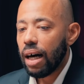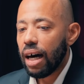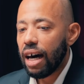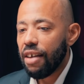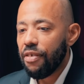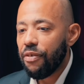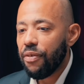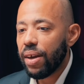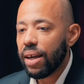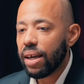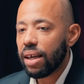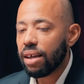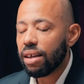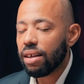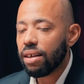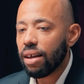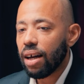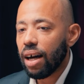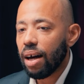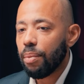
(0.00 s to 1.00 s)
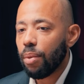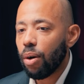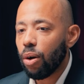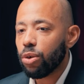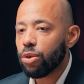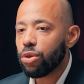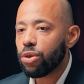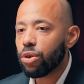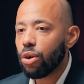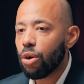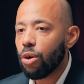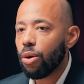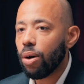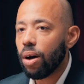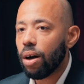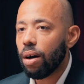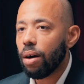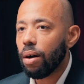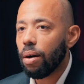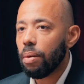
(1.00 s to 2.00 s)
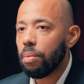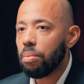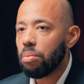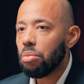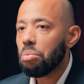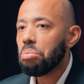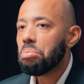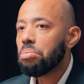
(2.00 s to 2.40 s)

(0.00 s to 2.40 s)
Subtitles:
I think I'm also